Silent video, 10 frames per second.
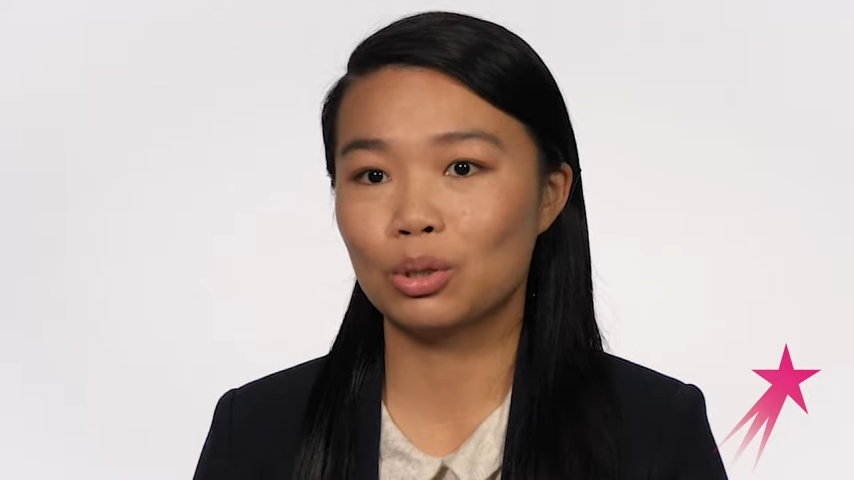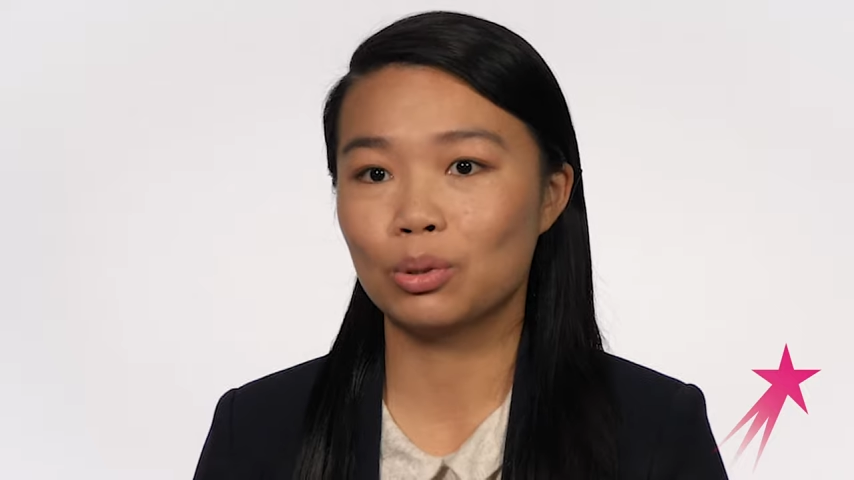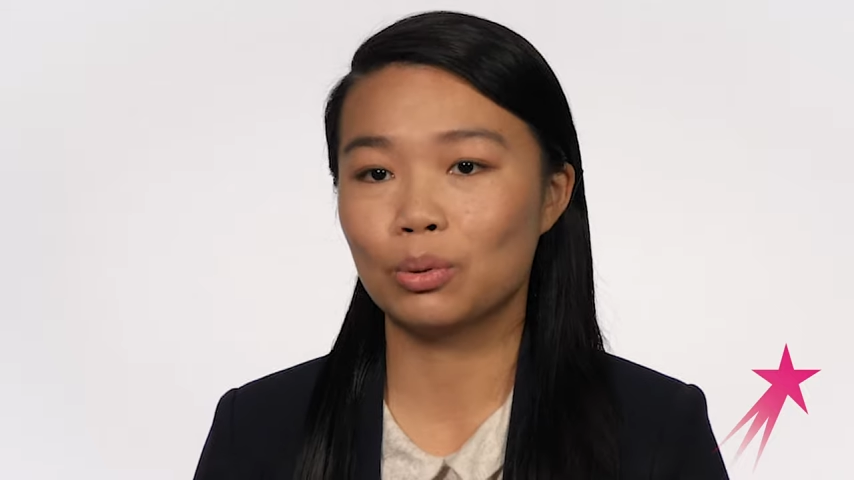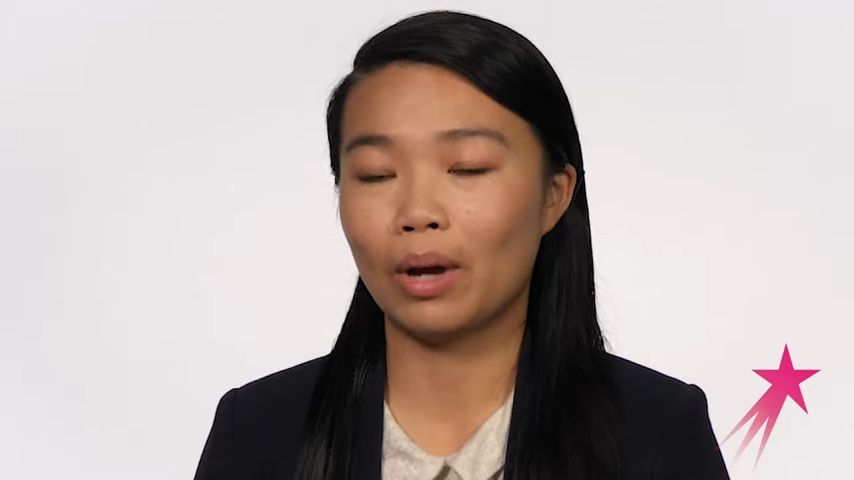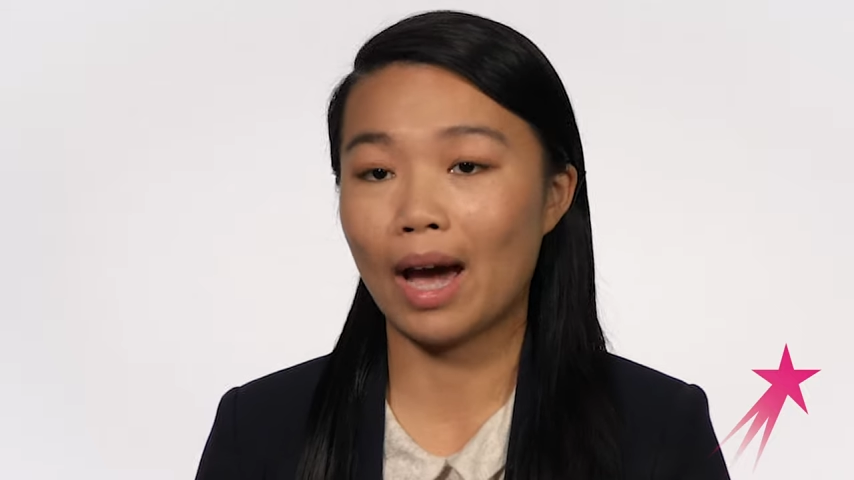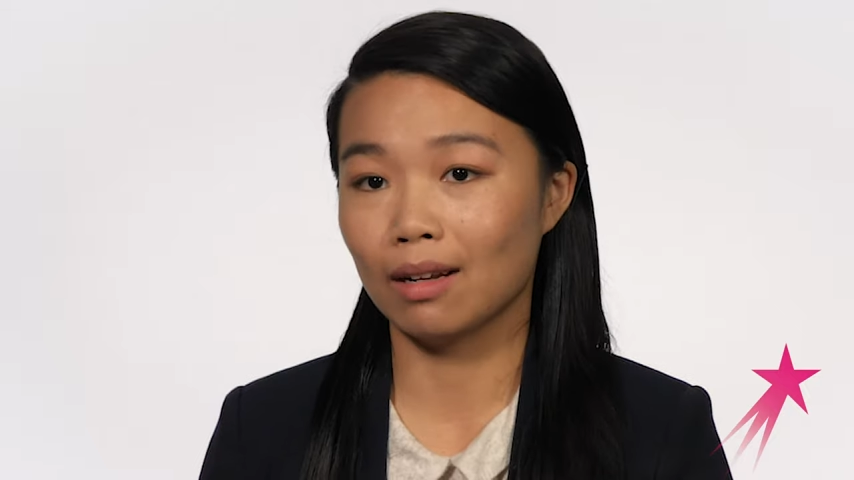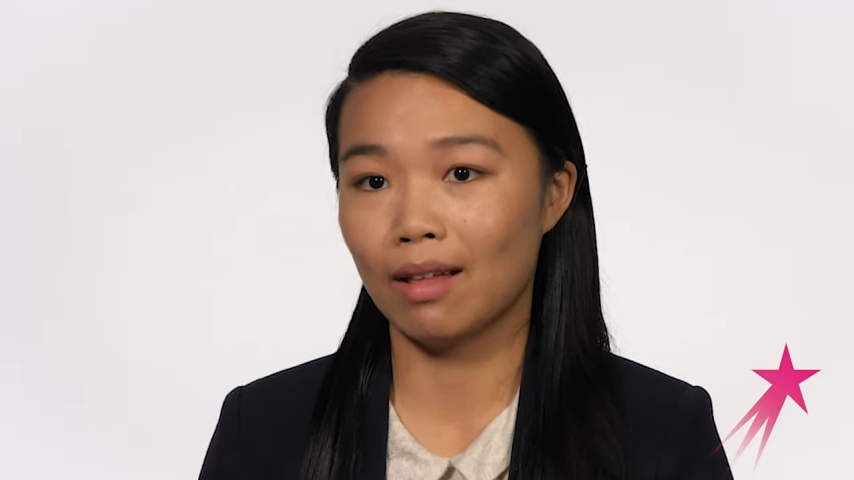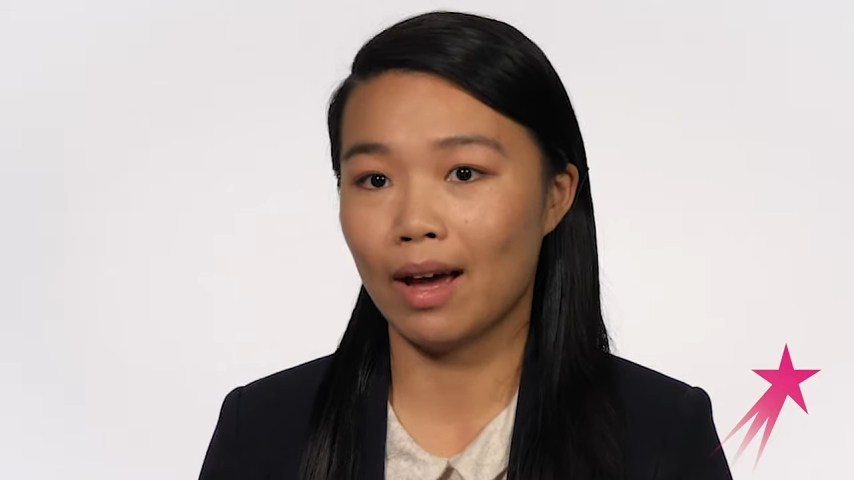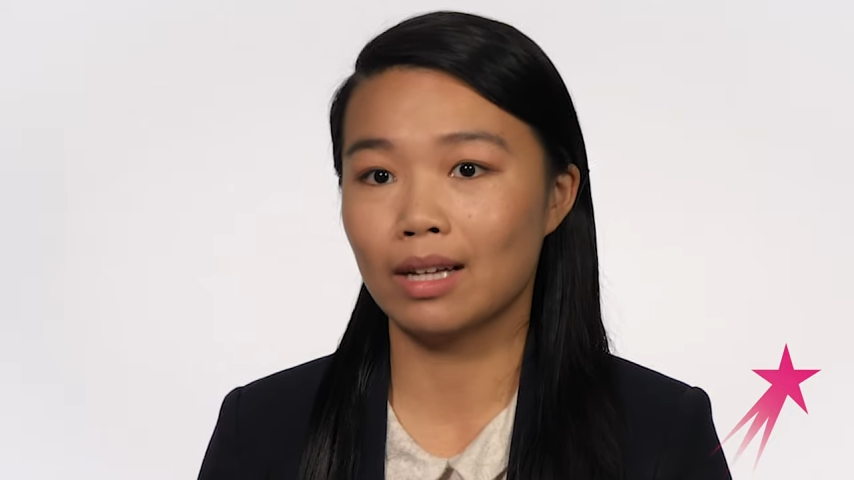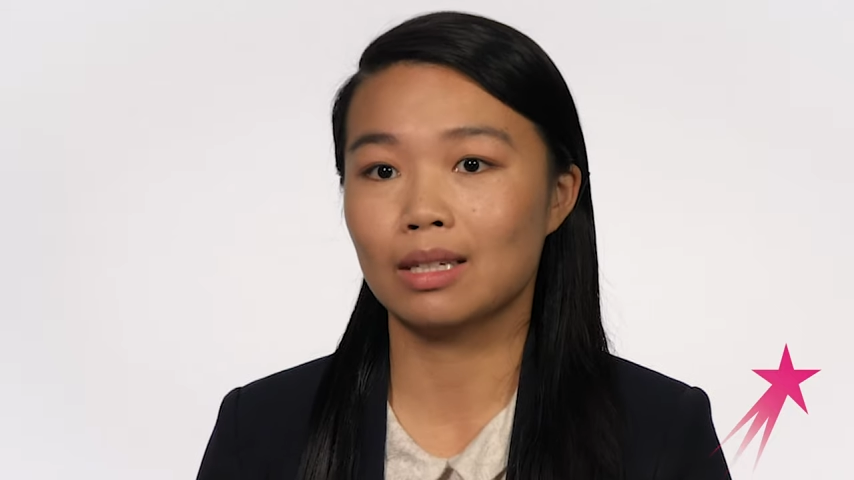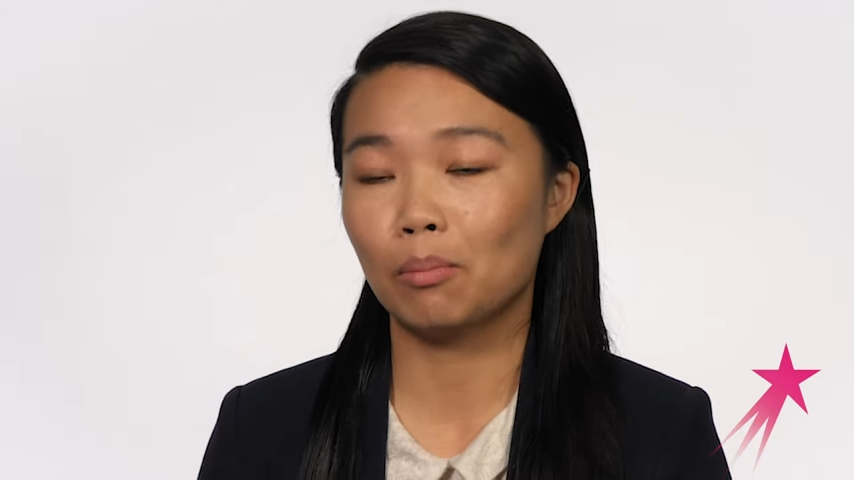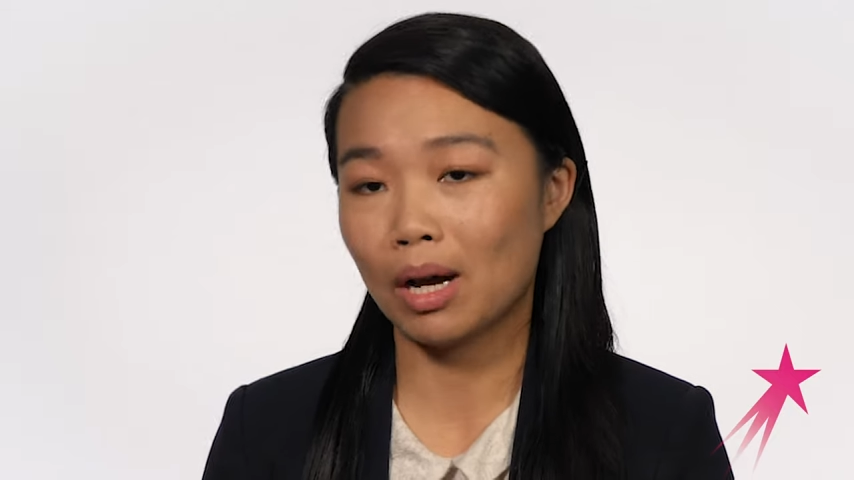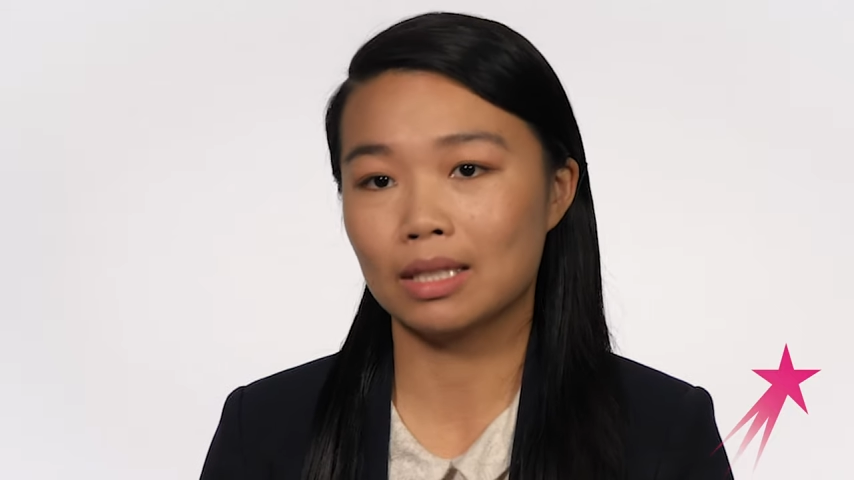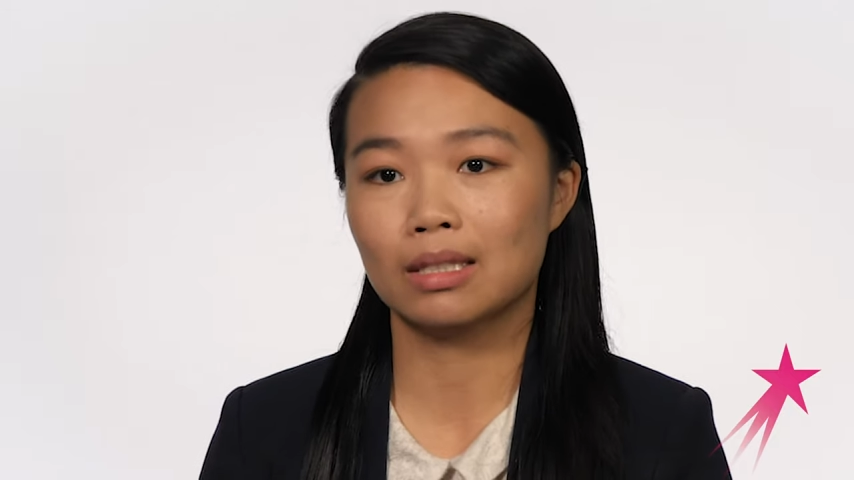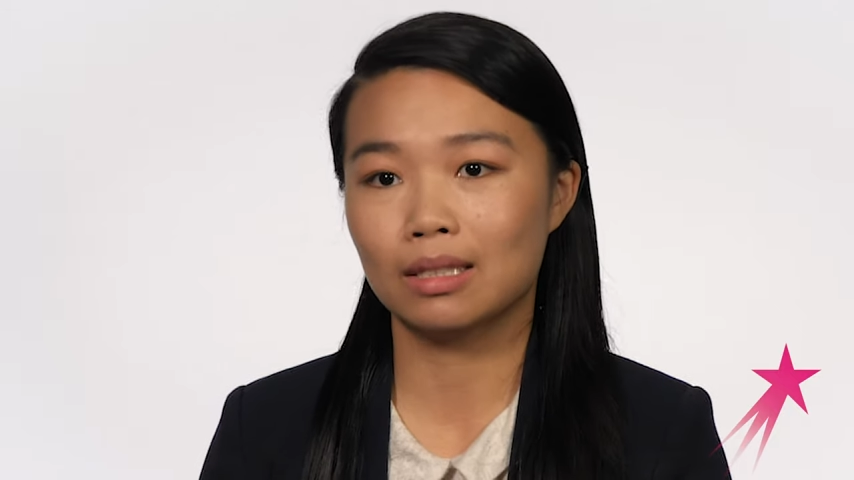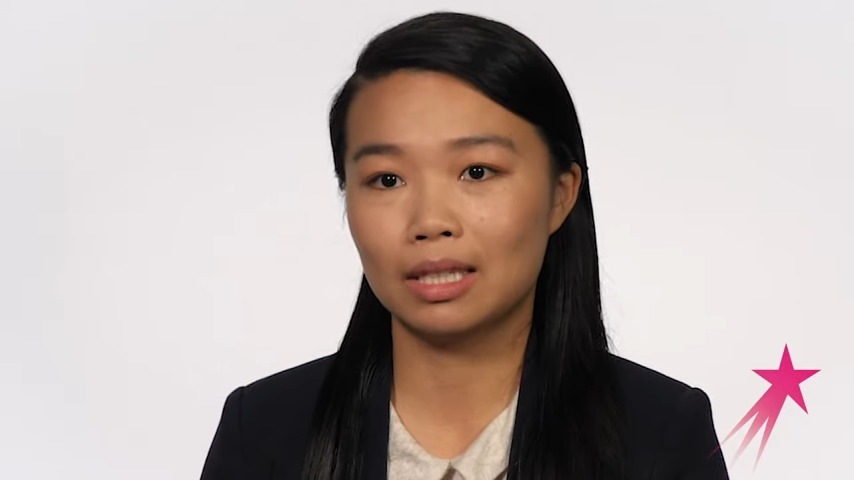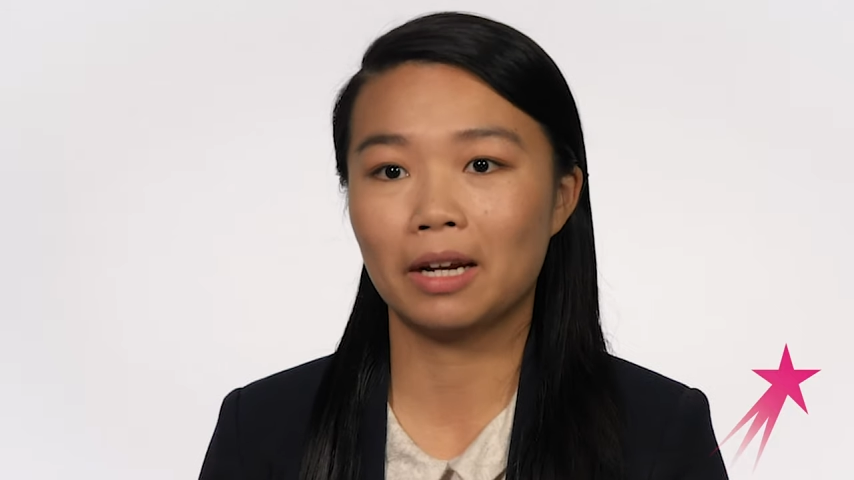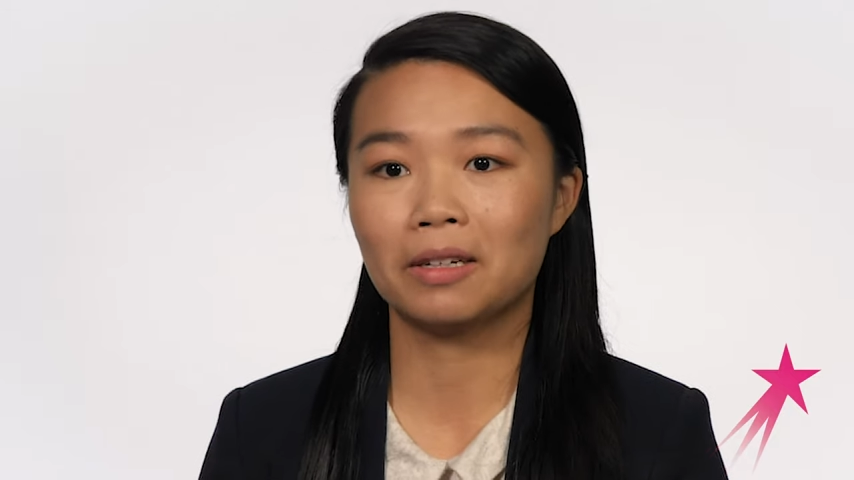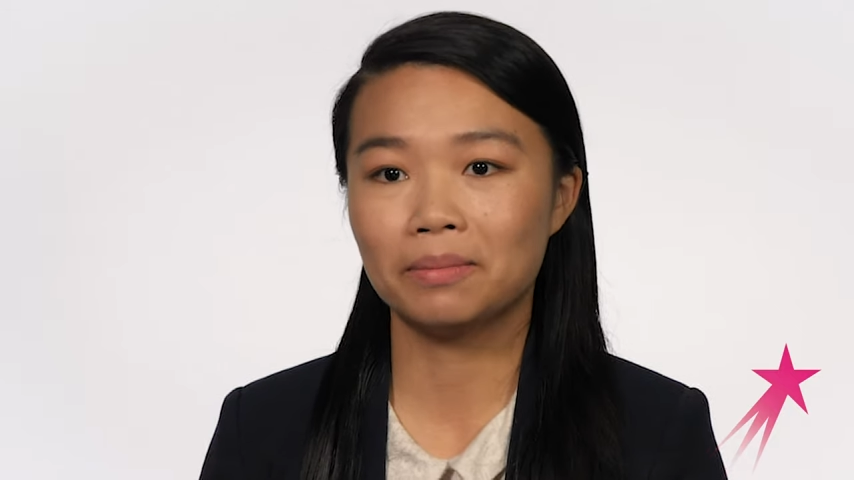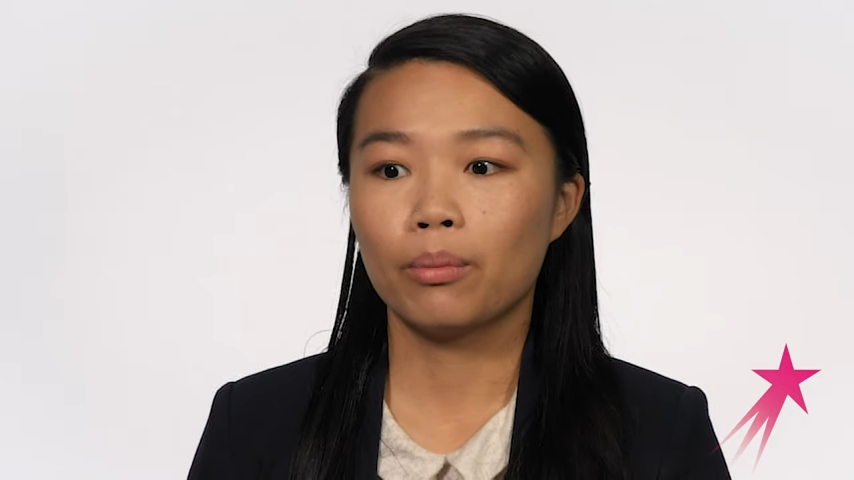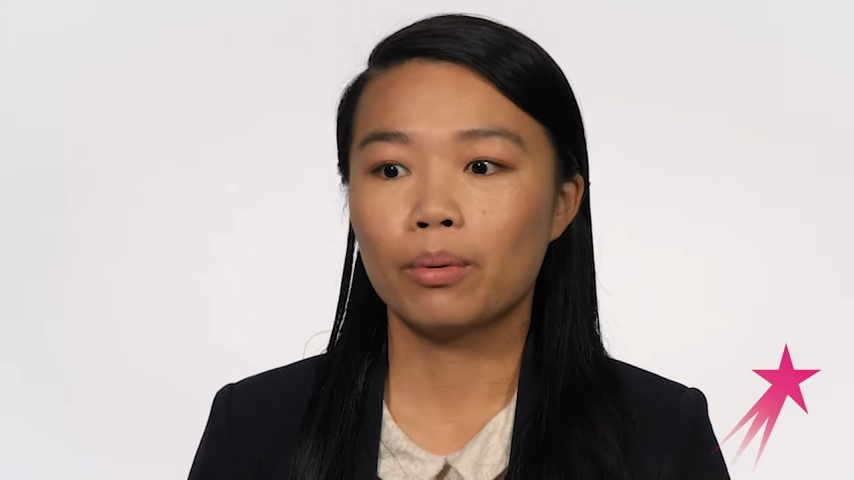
to analyze and process the data.